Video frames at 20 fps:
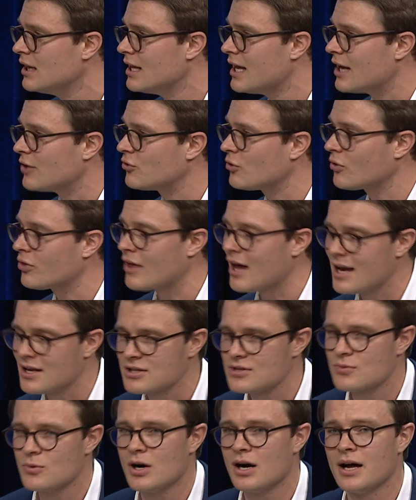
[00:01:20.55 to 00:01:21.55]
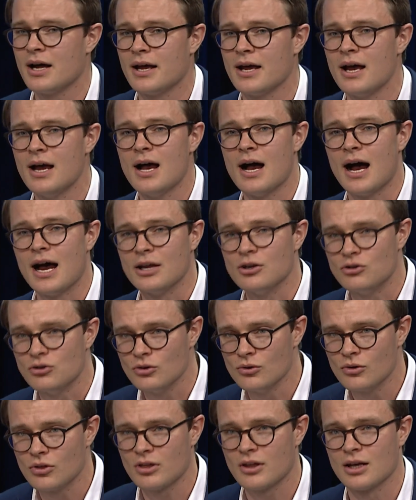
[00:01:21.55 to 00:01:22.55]
And so that's why I
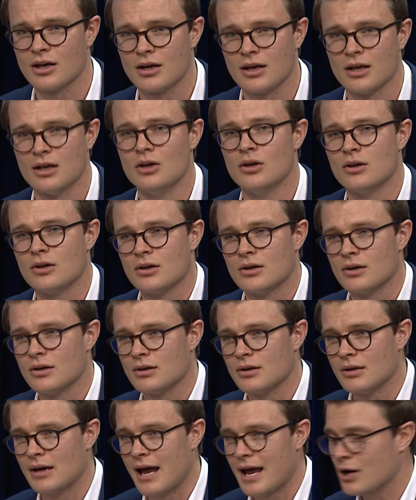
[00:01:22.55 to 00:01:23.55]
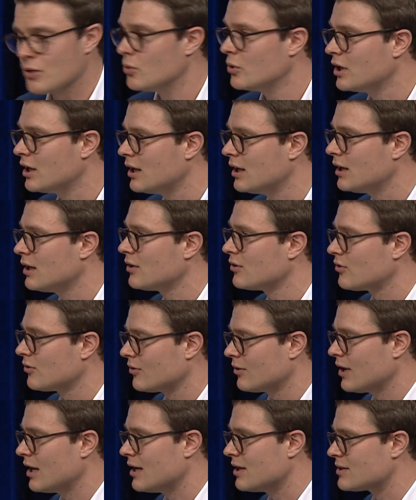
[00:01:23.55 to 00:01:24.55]
do think equity
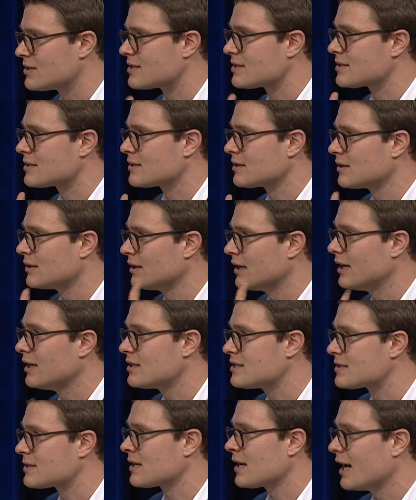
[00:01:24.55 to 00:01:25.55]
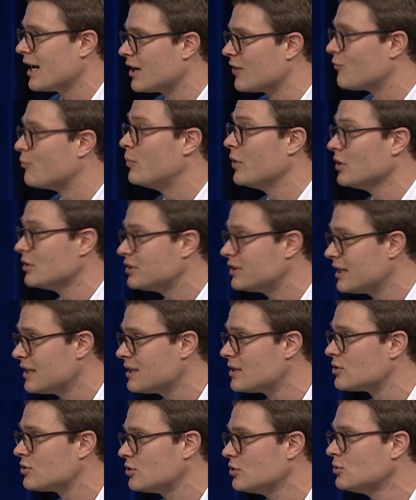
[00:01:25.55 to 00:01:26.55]
is kind of built
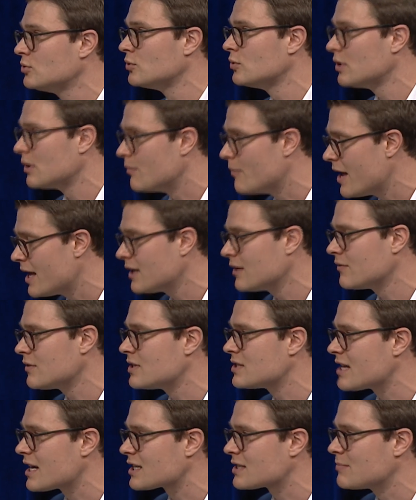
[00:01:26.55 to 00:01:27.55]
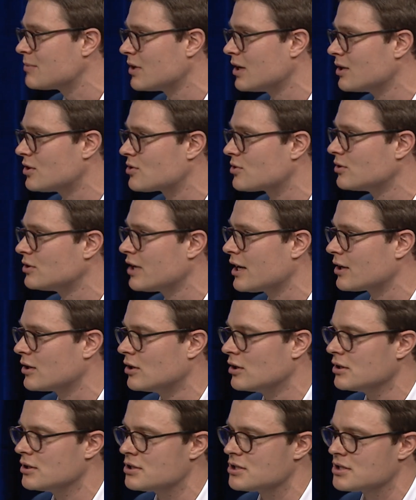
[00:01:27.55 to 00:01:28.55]
into many of these exponential
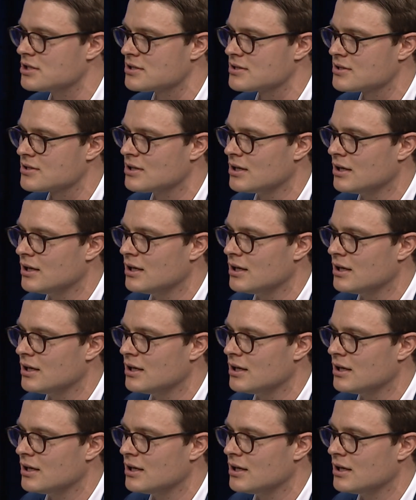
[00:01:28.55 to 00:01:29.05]
technologies.